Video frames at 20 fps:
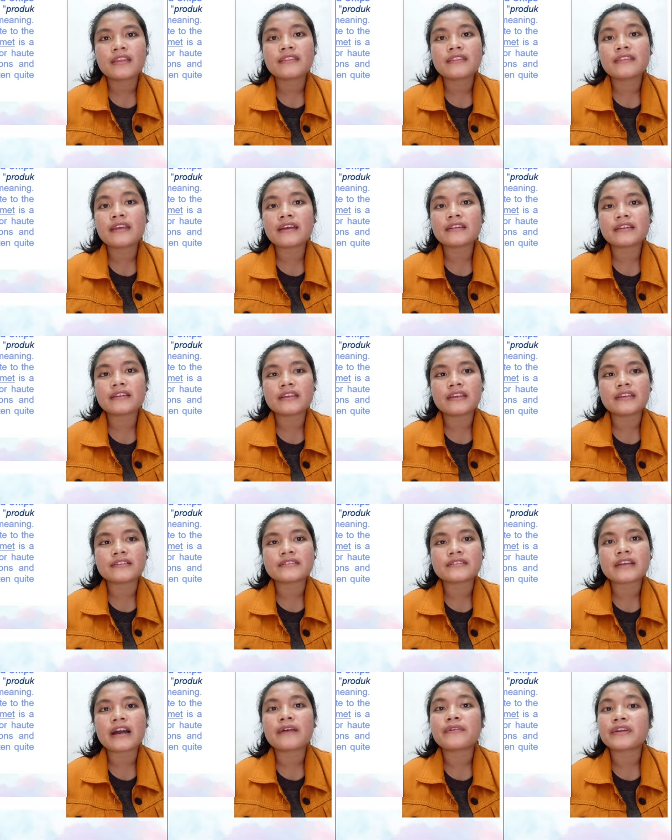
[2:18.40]
That
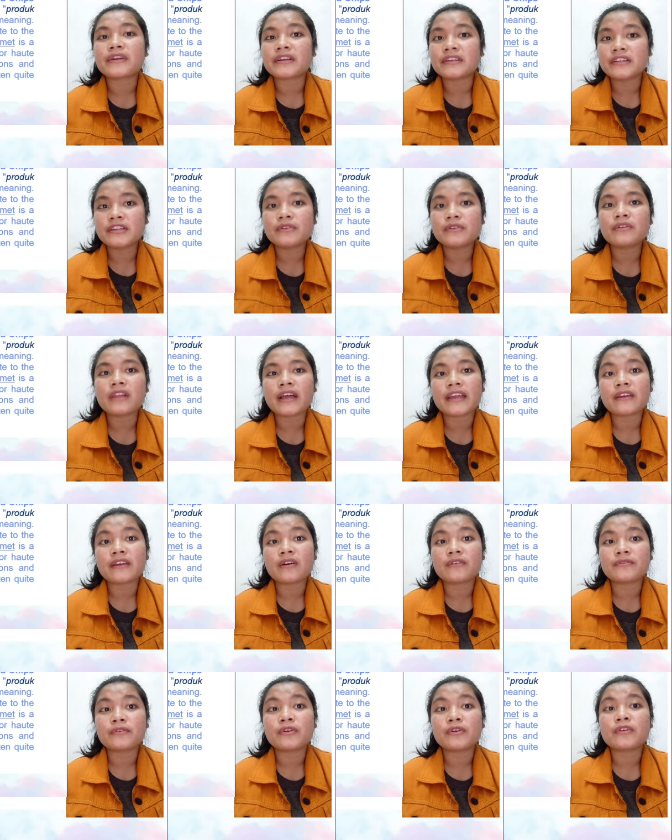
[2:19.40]
is our new line
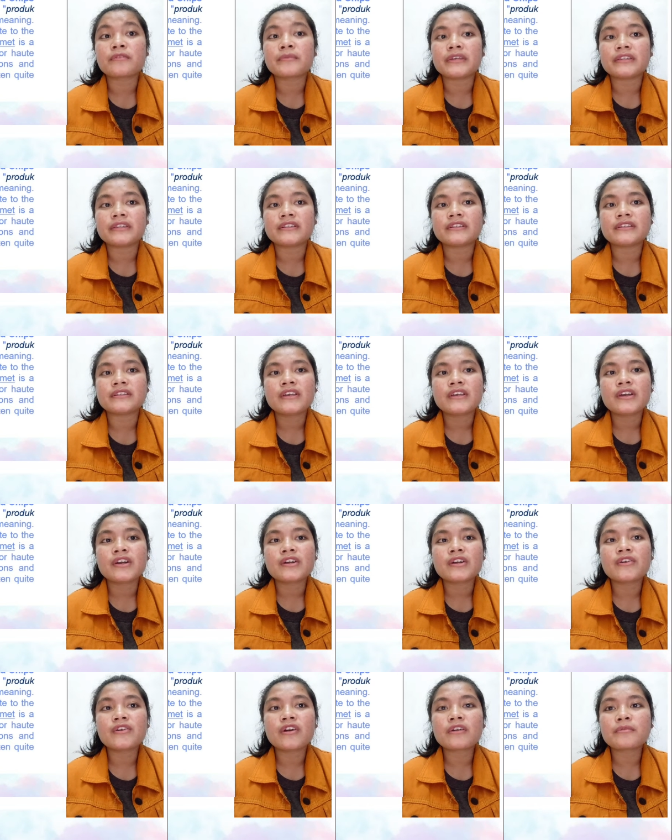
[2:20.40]
of gourmet.
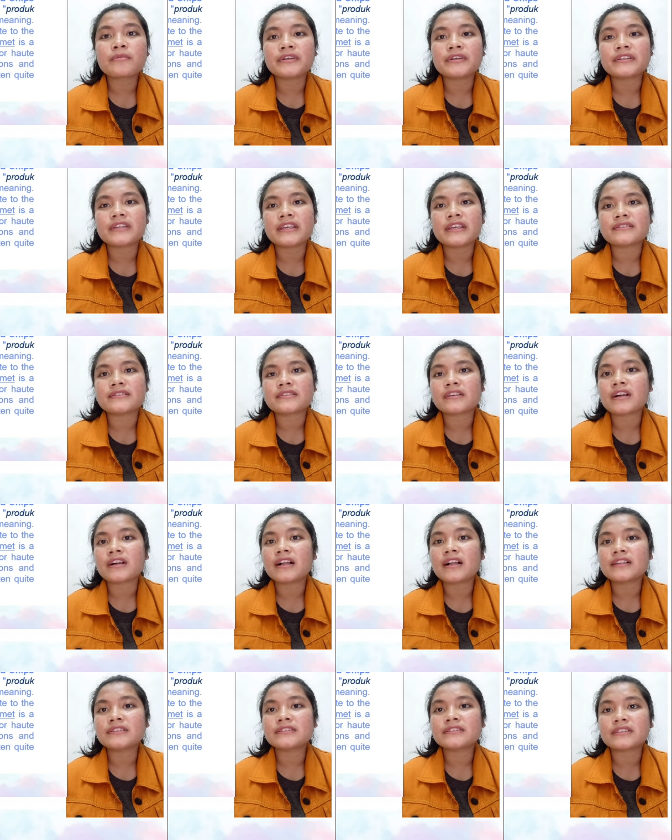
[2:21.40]
Gourmet is a
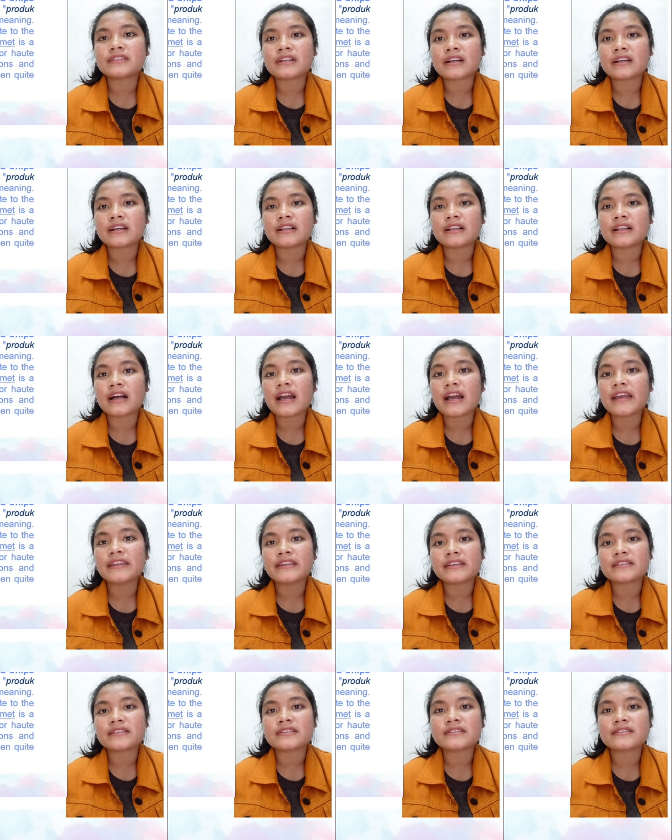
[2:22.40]
cultural
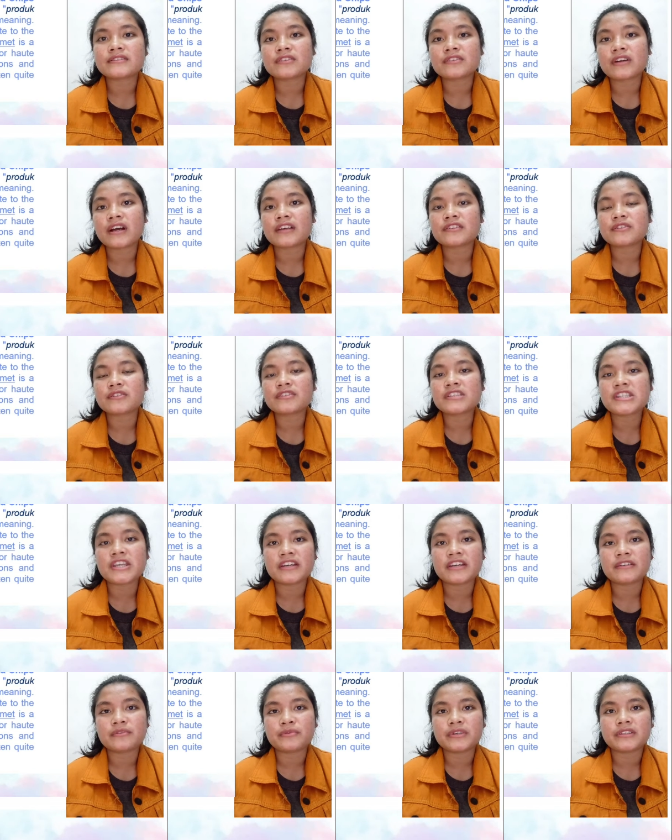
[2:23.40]
idea
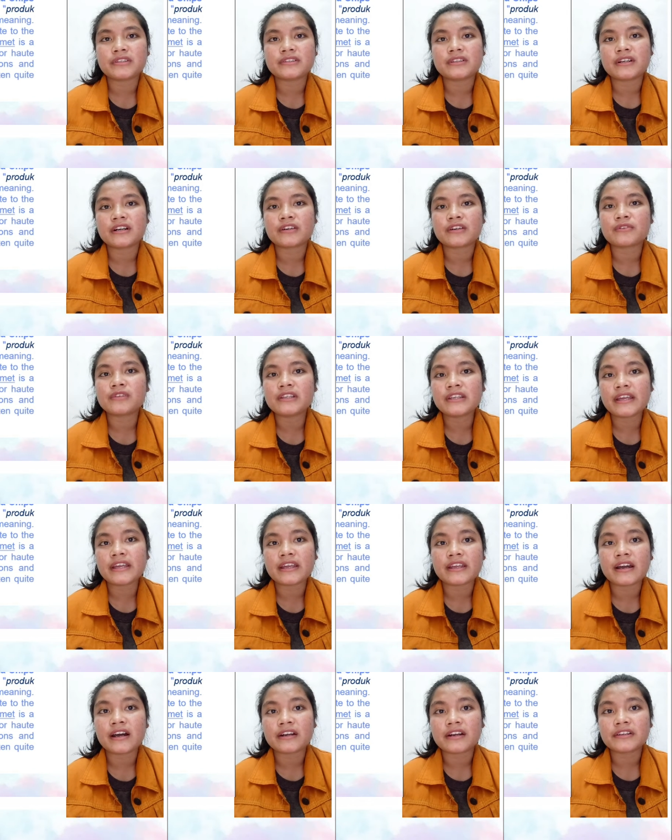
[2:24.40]
associated with the
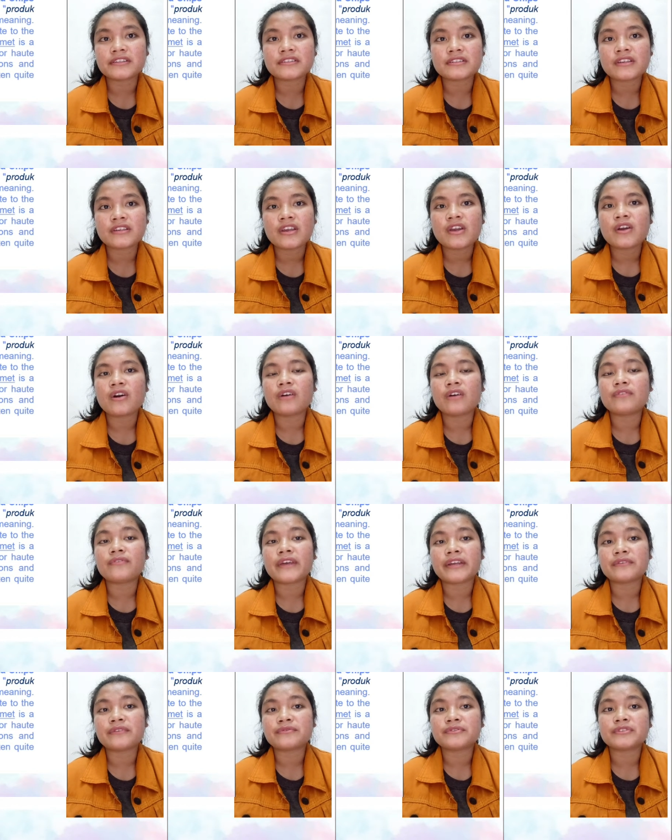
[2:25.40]
culinary arts of
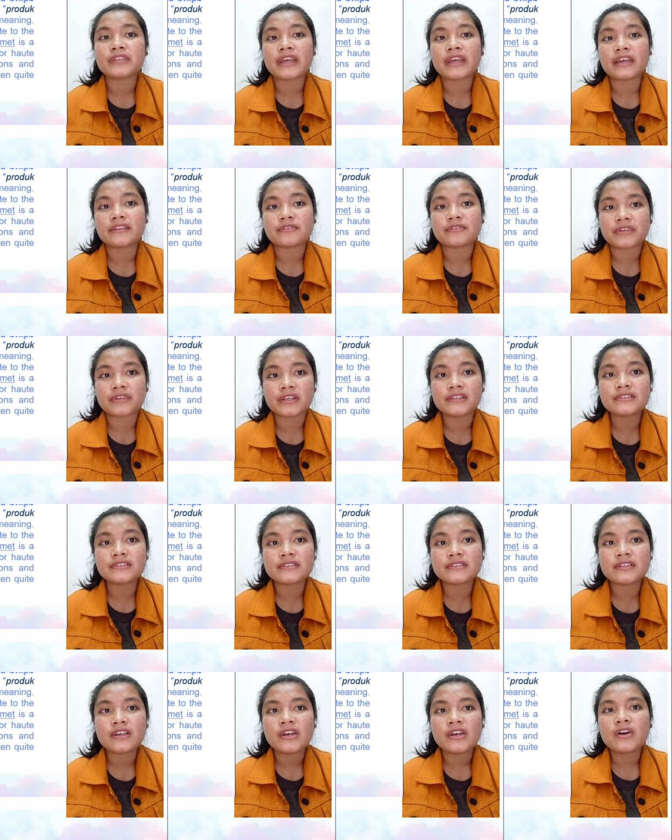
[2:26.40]
fine food and
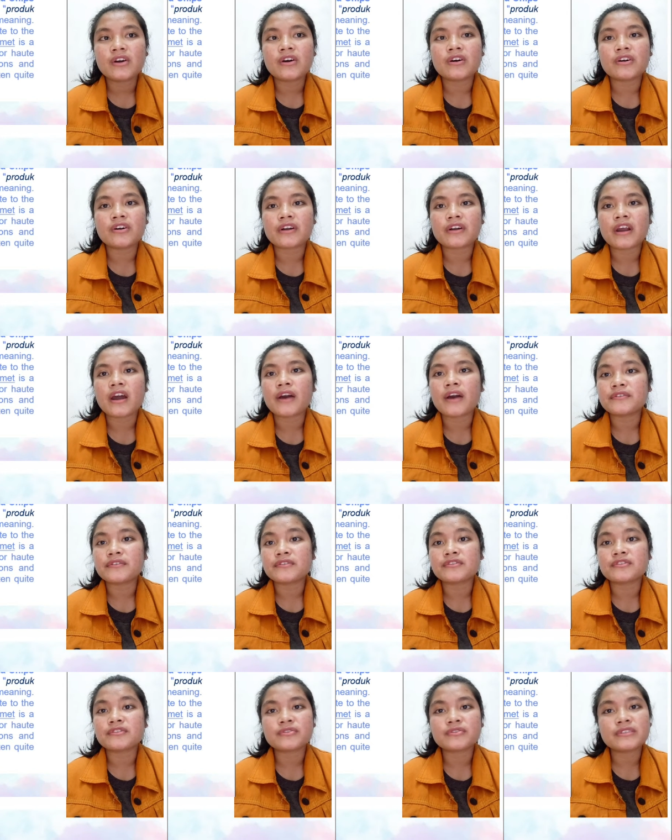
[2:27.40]
drinks, or
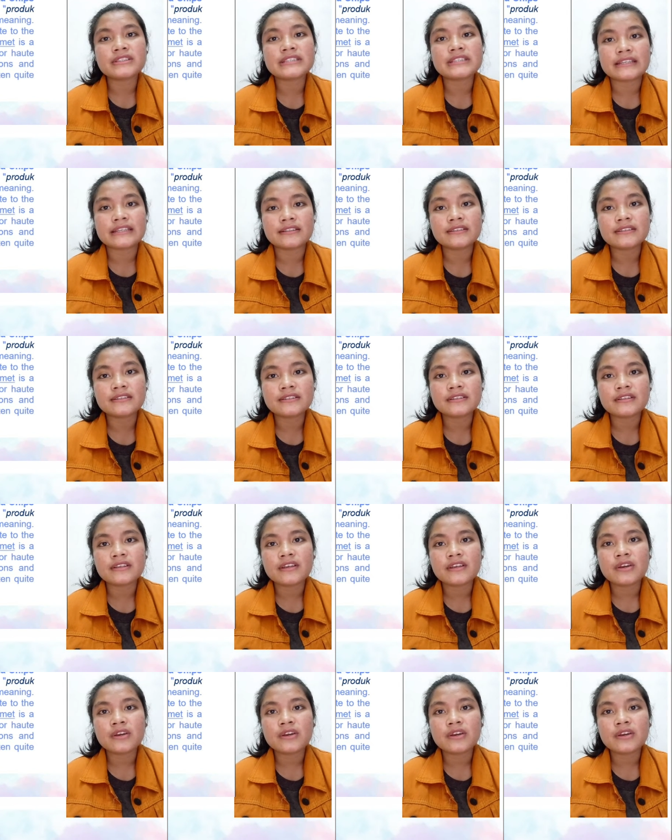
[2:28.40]
haute cuisines,